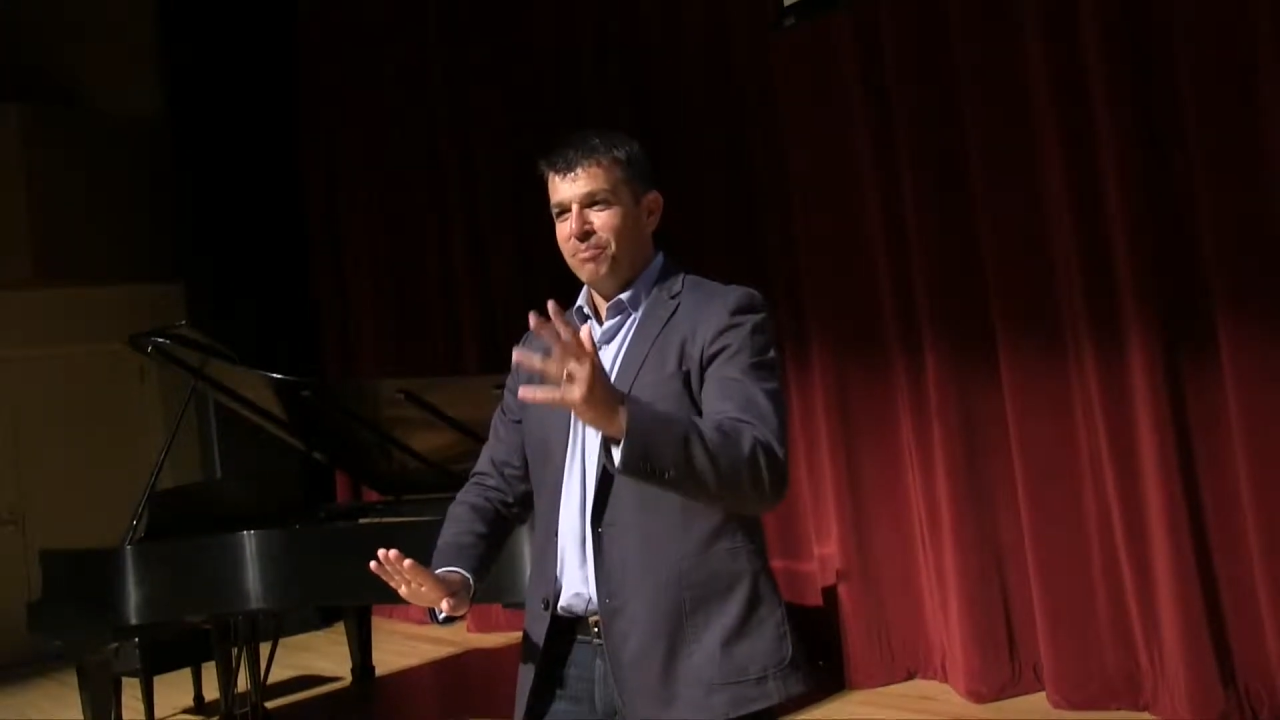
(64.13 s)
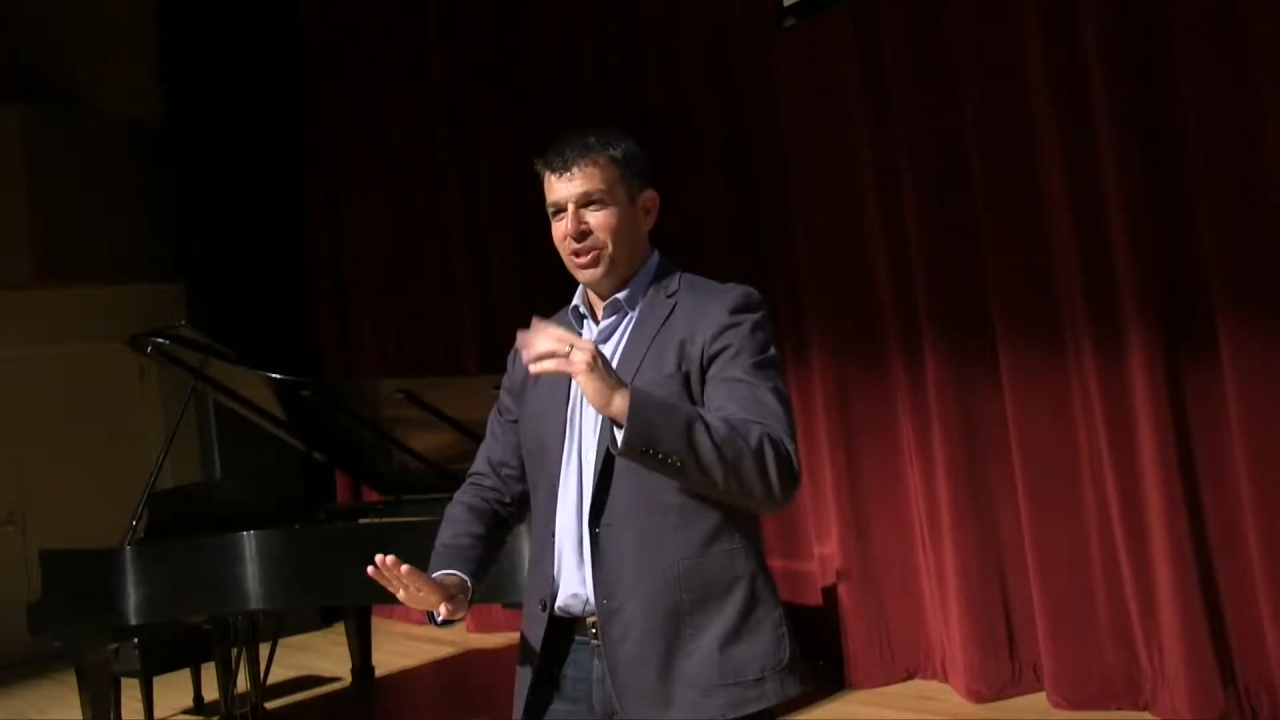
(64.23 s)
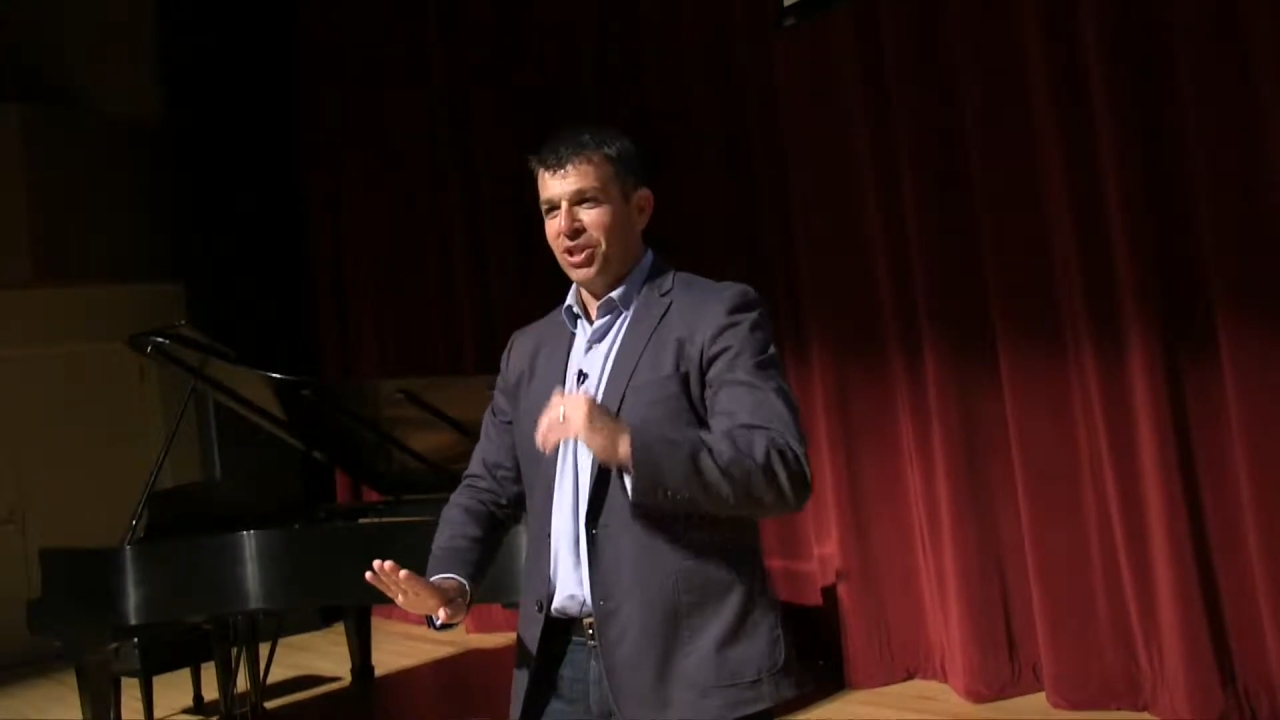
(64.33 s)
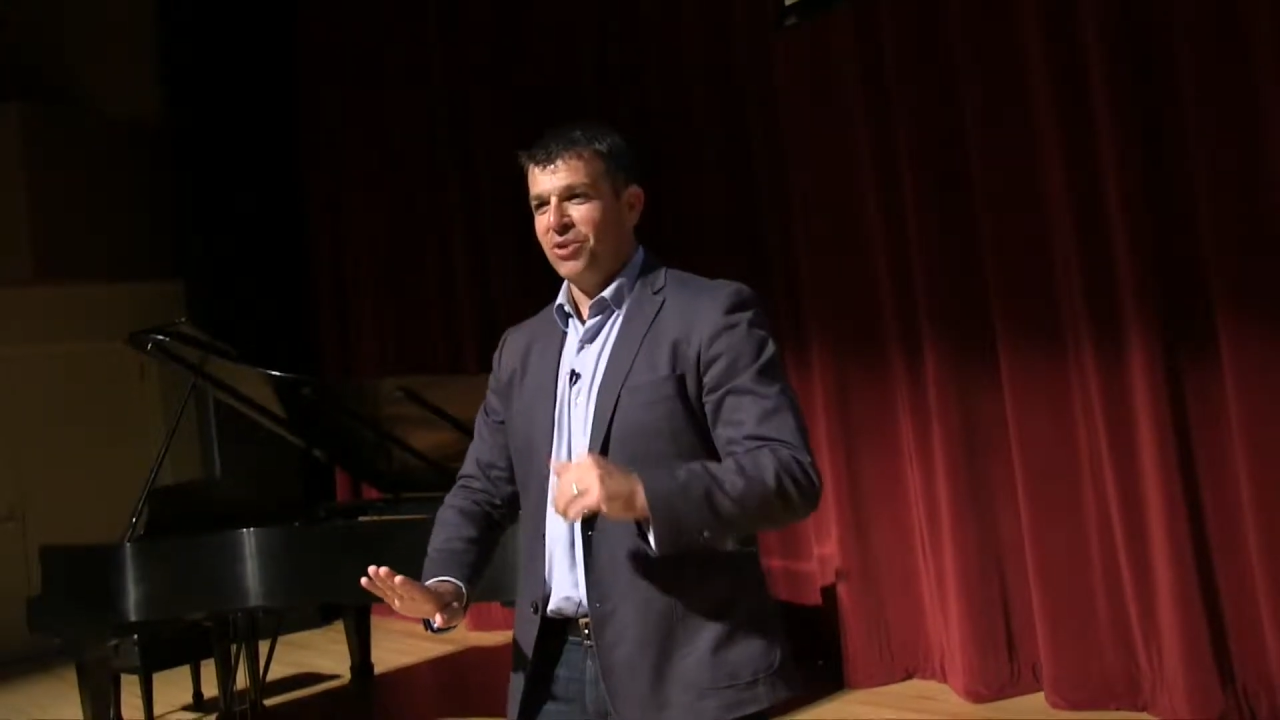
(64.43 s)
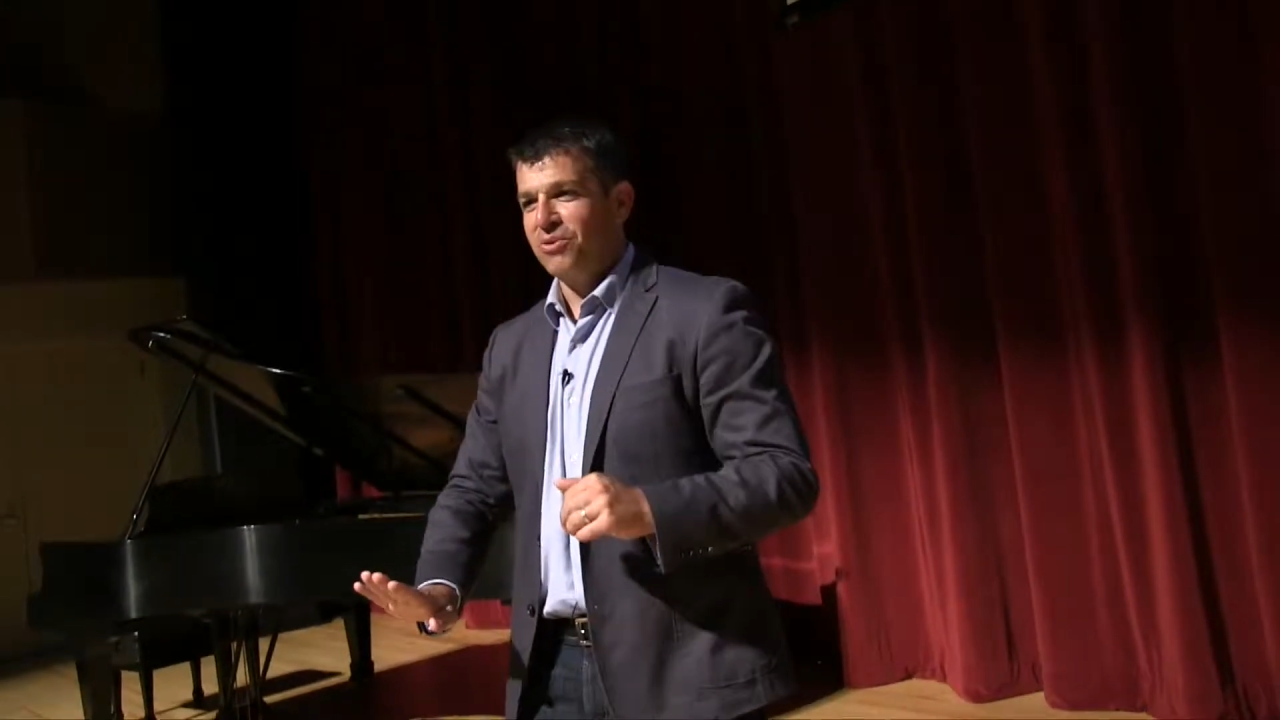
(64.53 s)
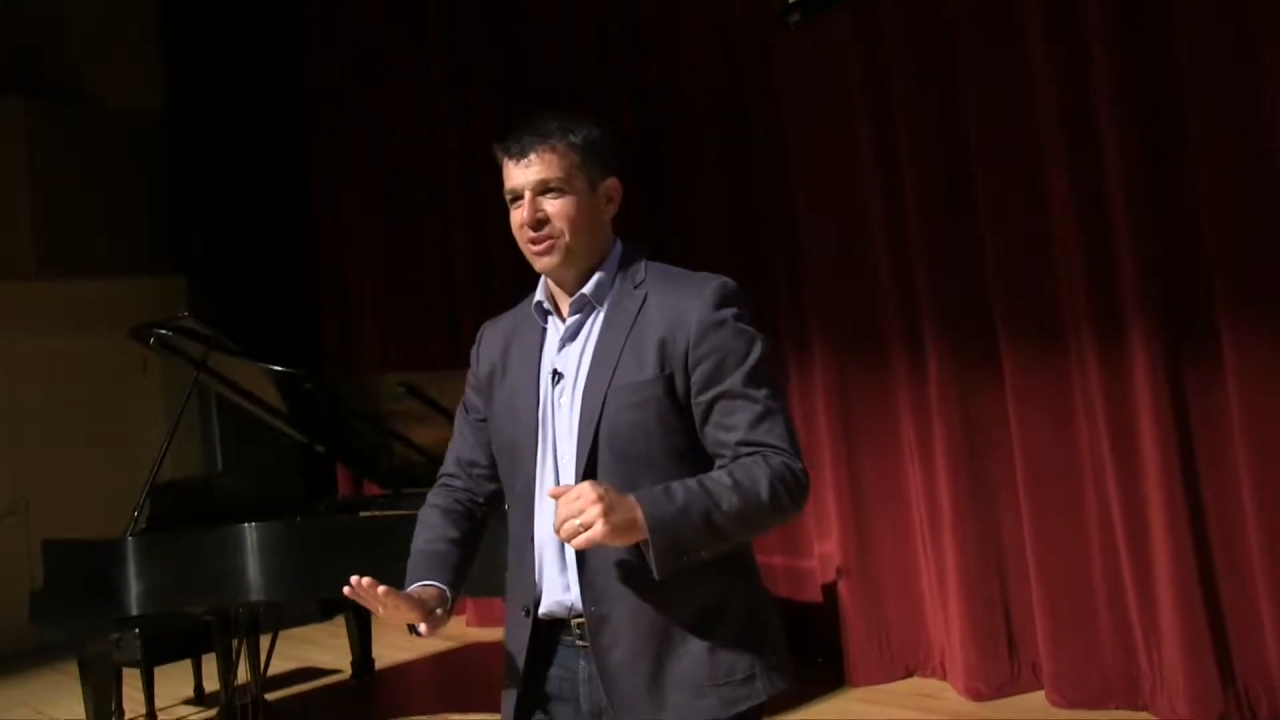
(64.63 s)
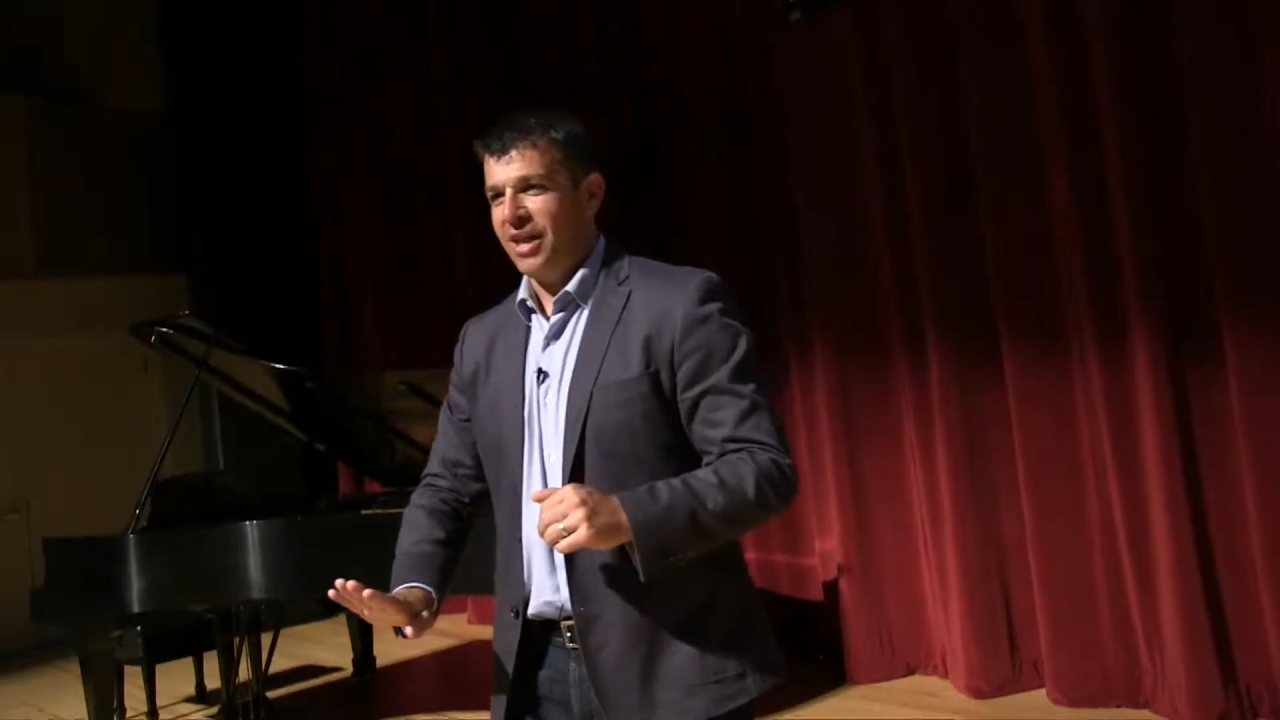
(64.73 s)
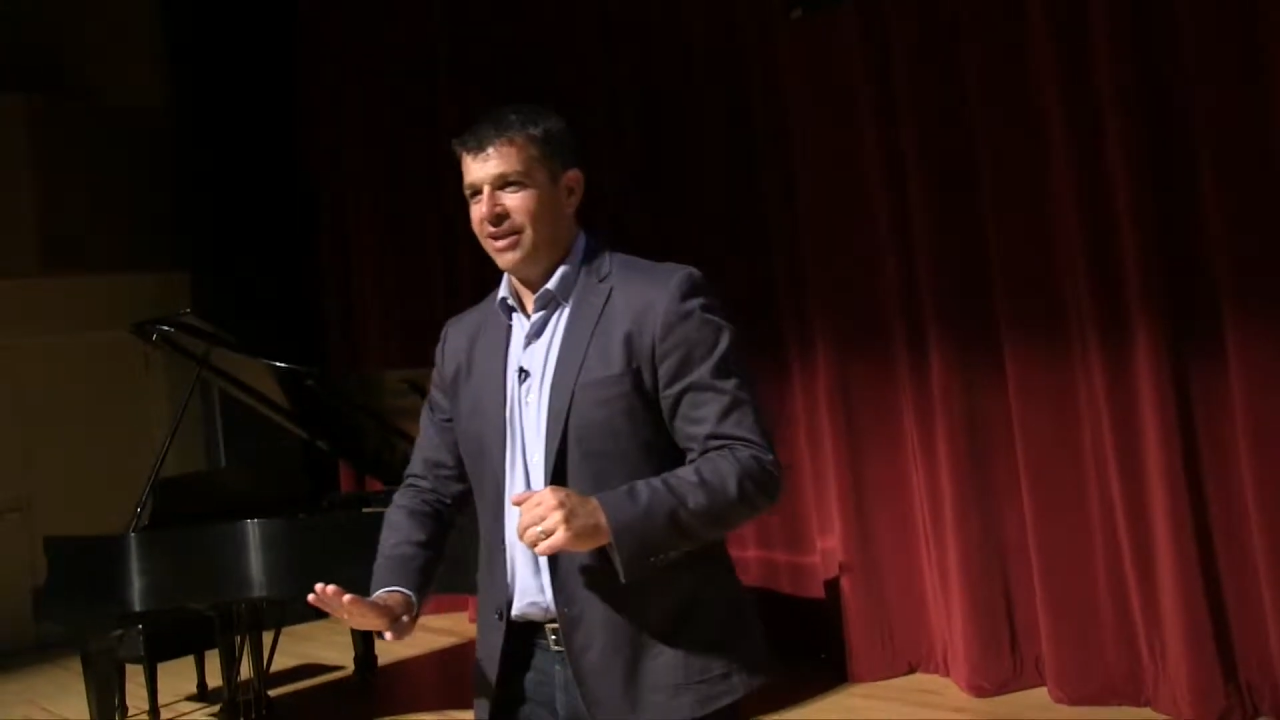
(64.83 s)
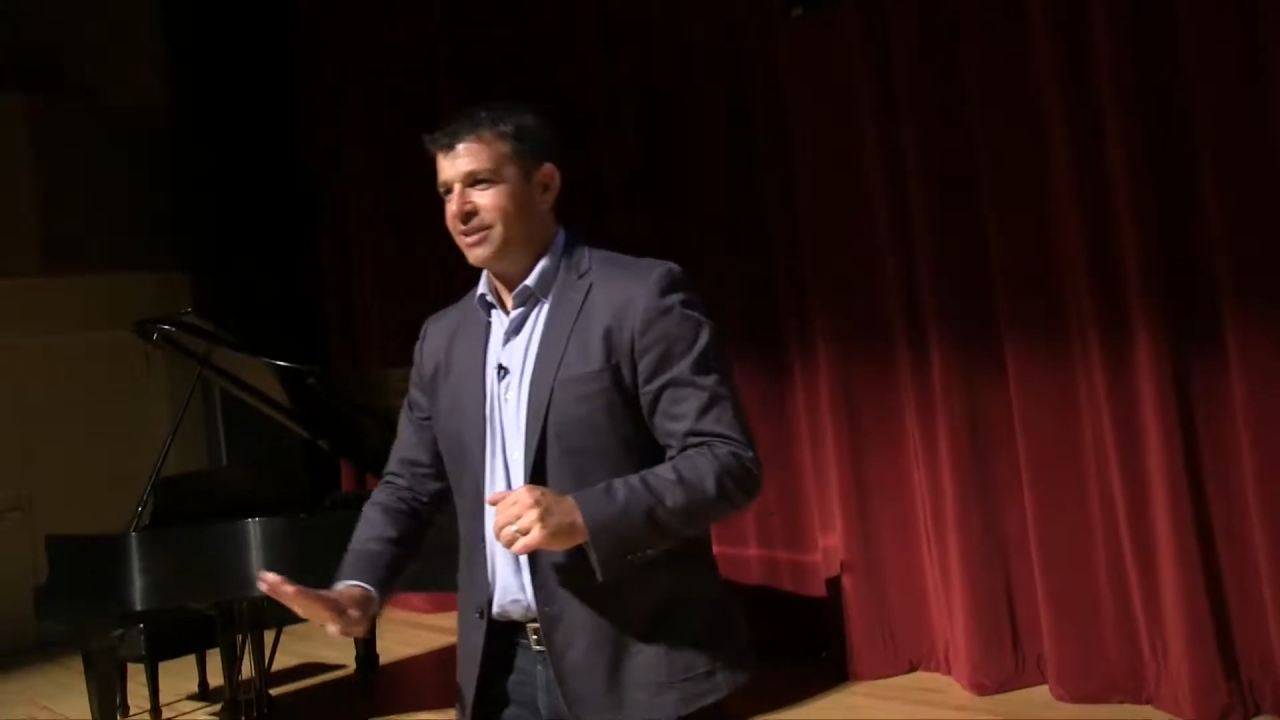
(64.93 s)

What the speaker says: below the line.